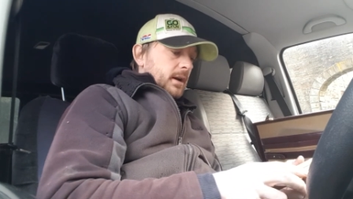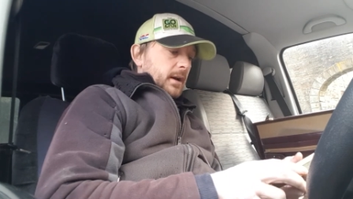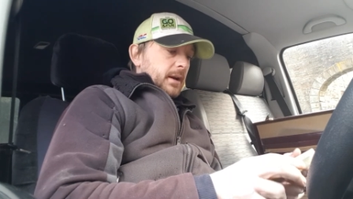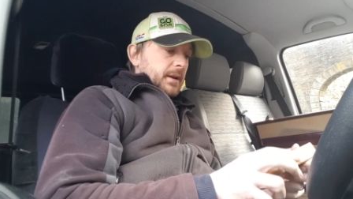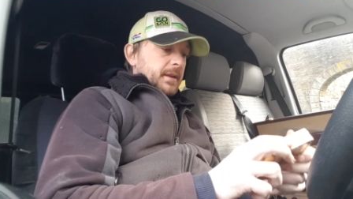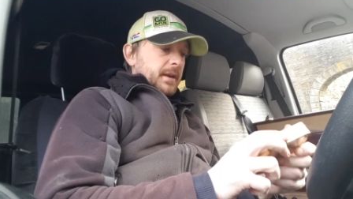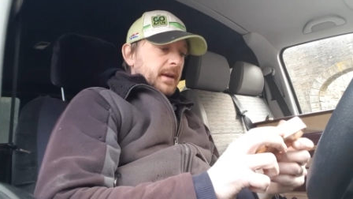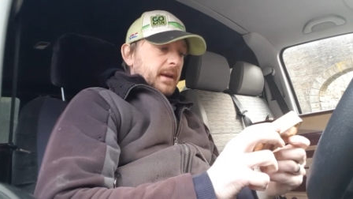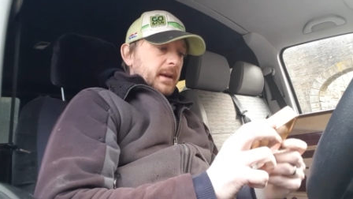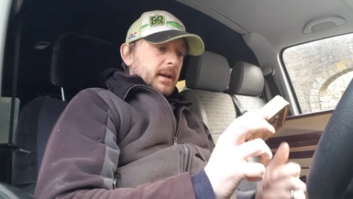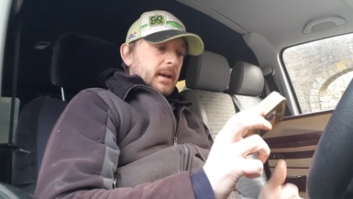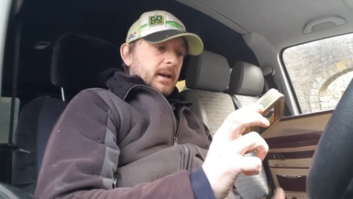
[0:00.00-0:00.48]
and I
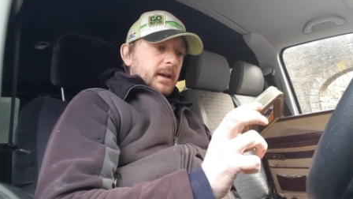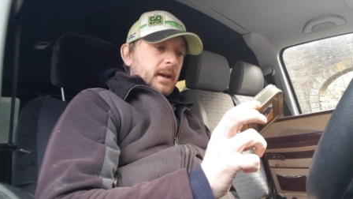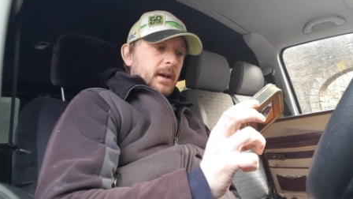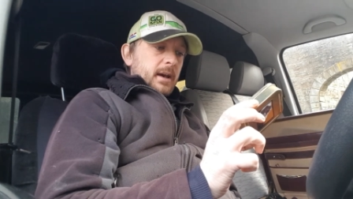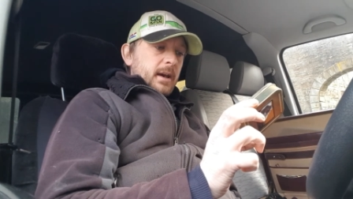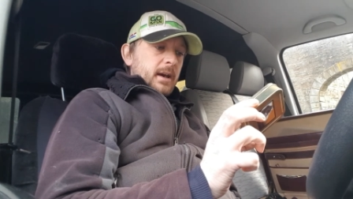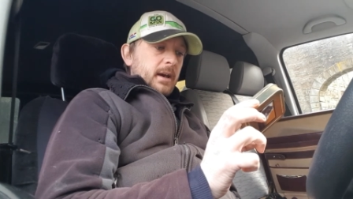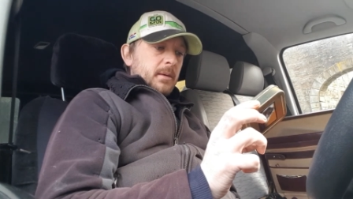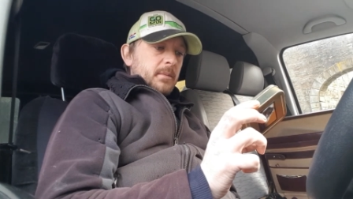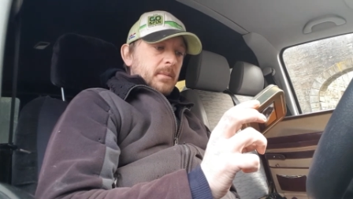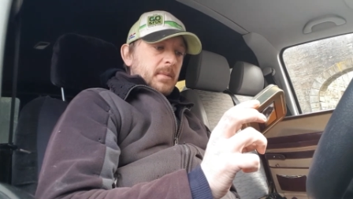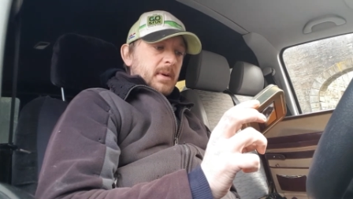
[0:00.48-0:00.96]
think
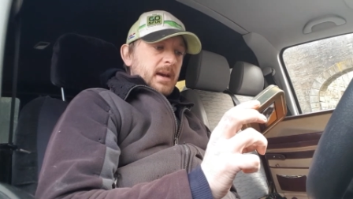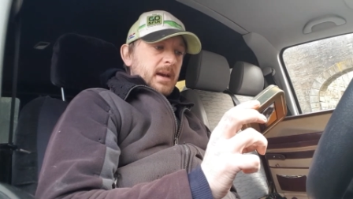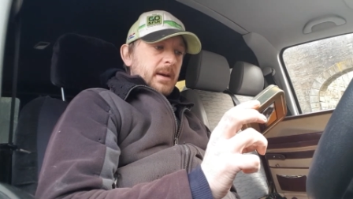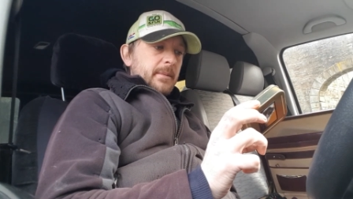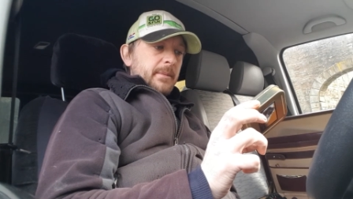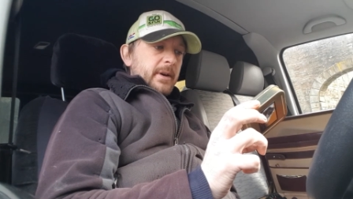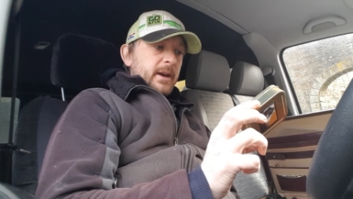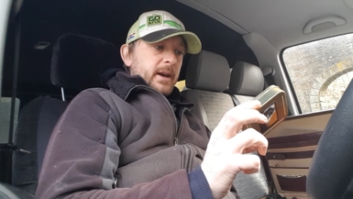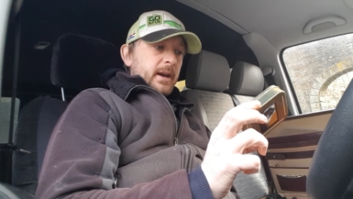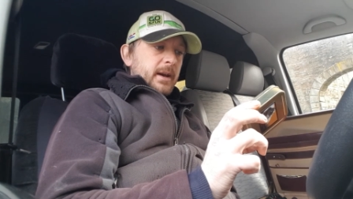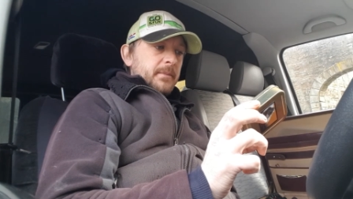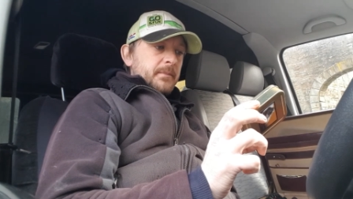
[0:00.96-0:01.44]

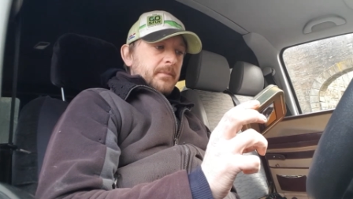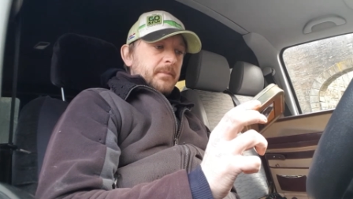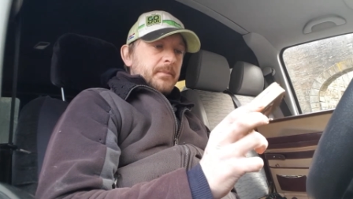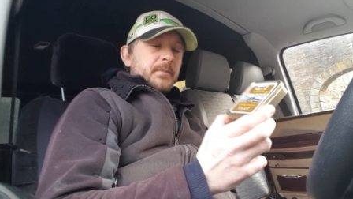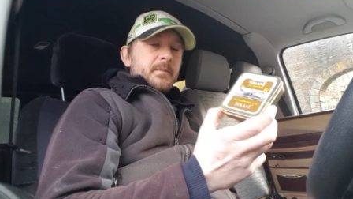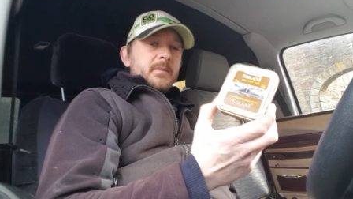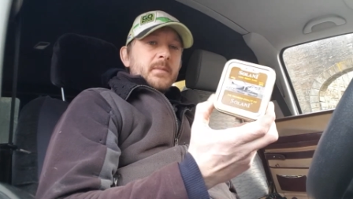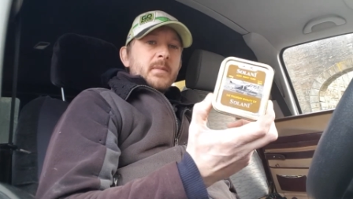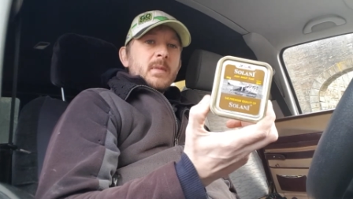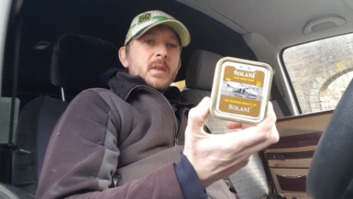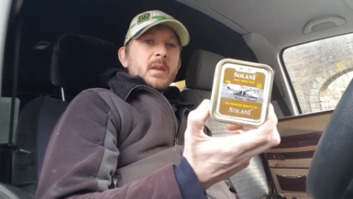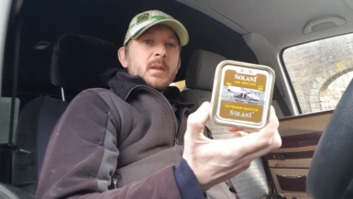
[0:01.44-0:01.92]
maybe
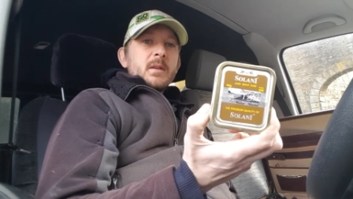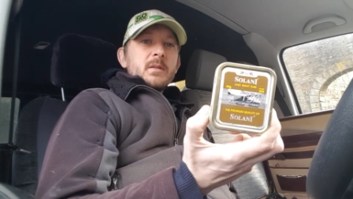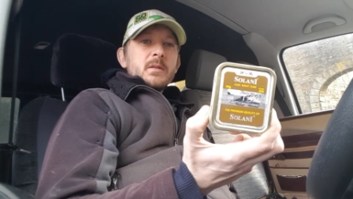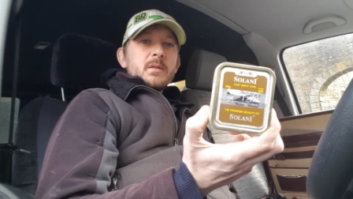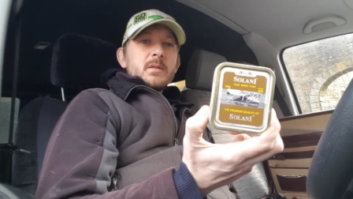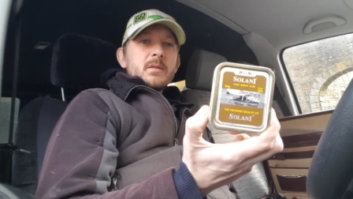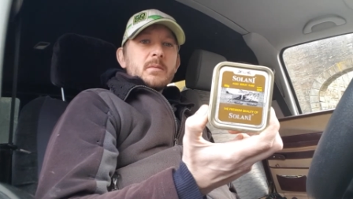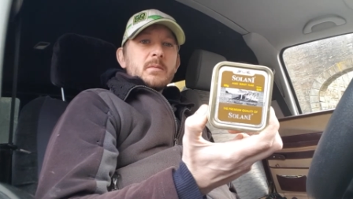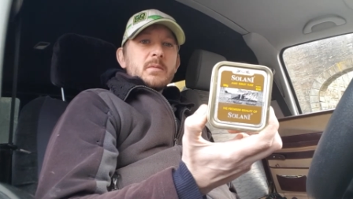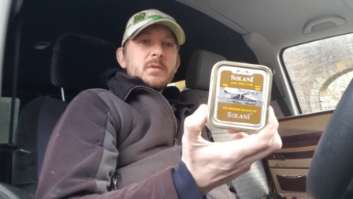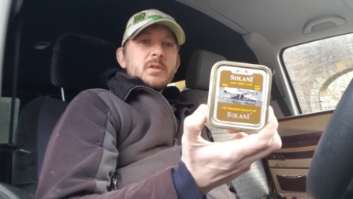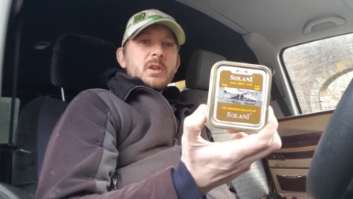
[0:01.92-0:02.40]

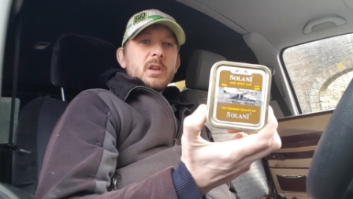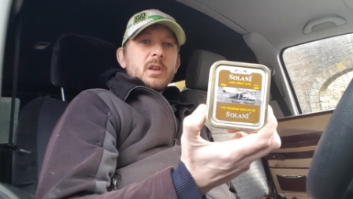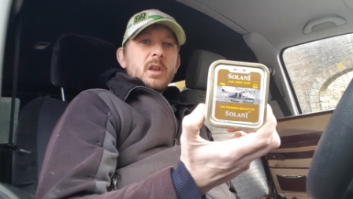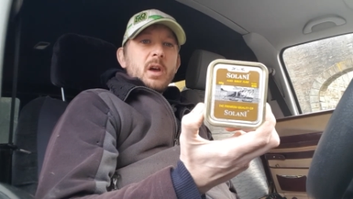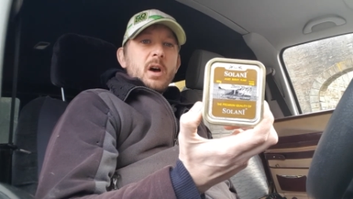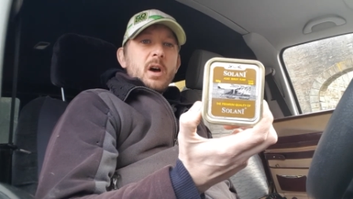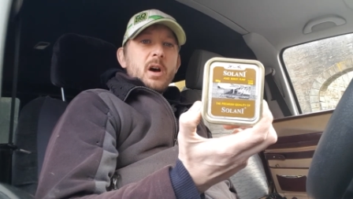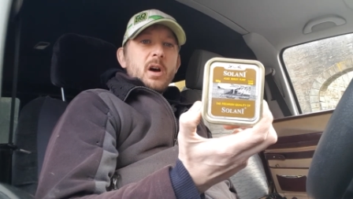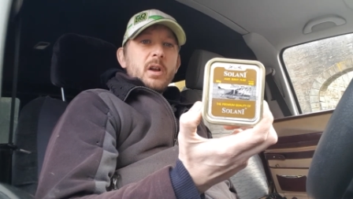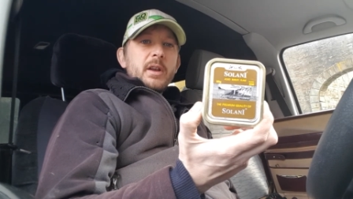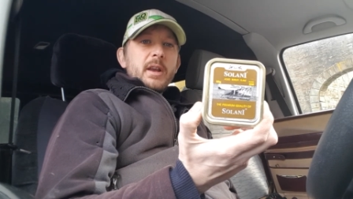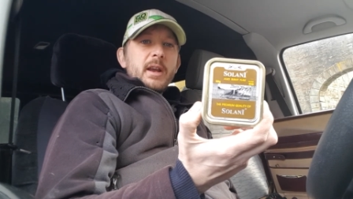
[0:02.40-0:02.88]
some
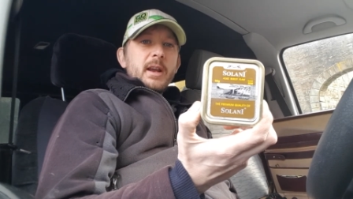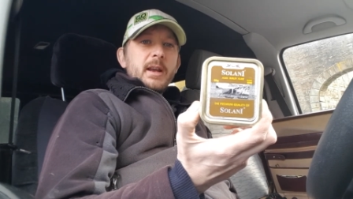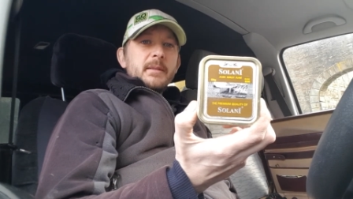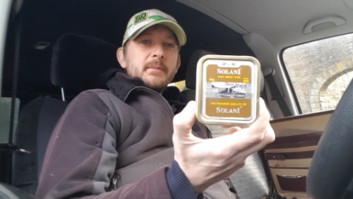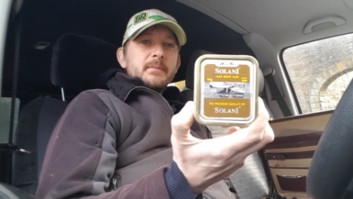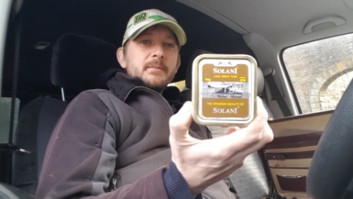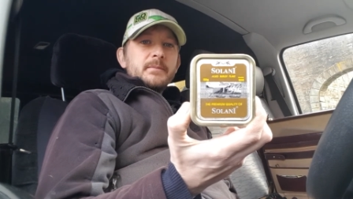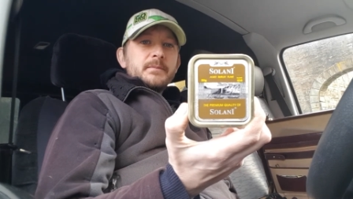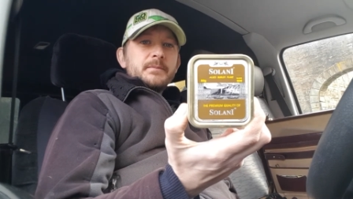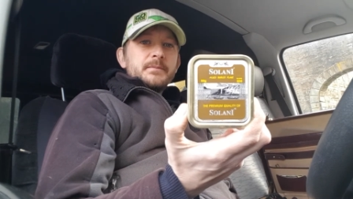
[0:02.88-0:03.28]
Solani,